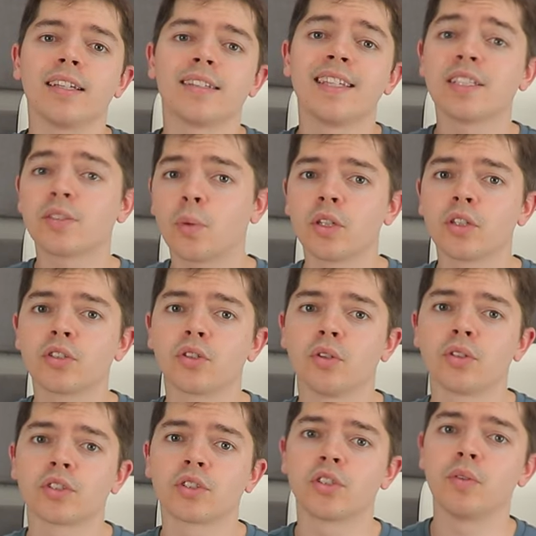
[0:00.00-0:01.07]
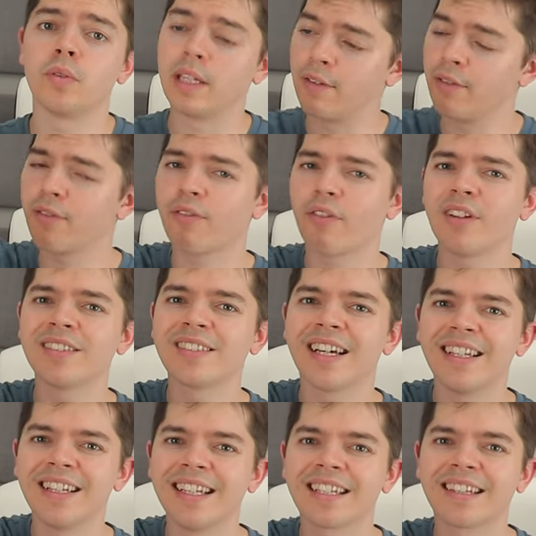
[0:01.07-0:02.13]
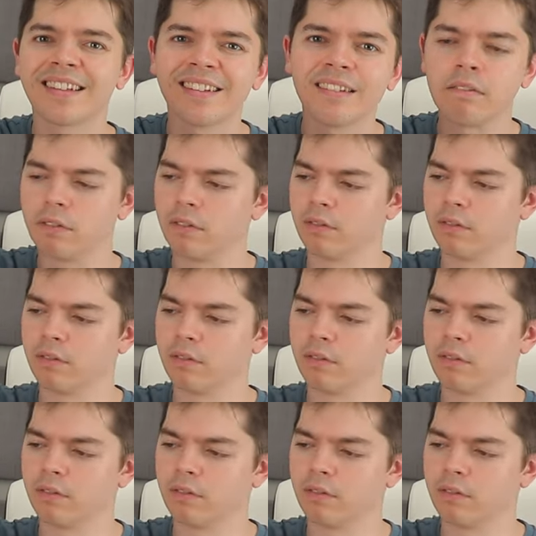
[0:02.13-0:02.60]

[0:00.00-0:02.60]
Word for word: This one exhausts to the front a little,